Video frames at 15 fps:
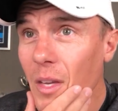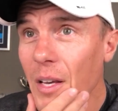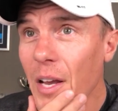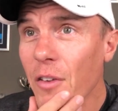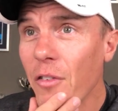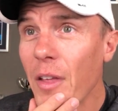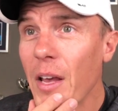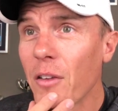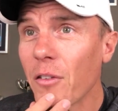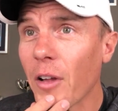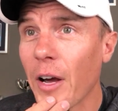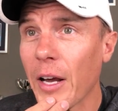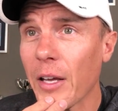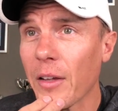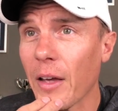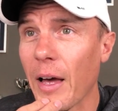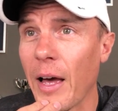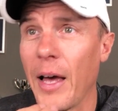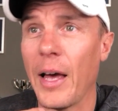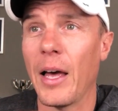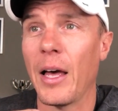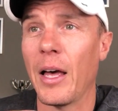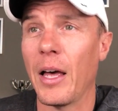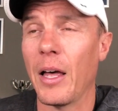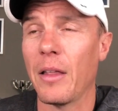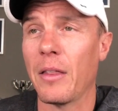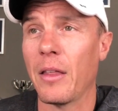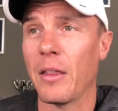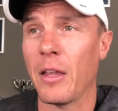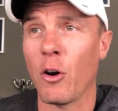It's things like
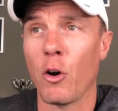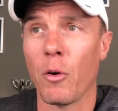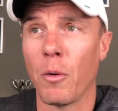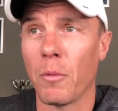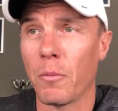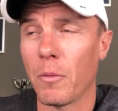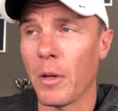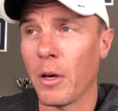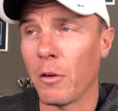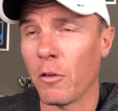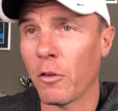they're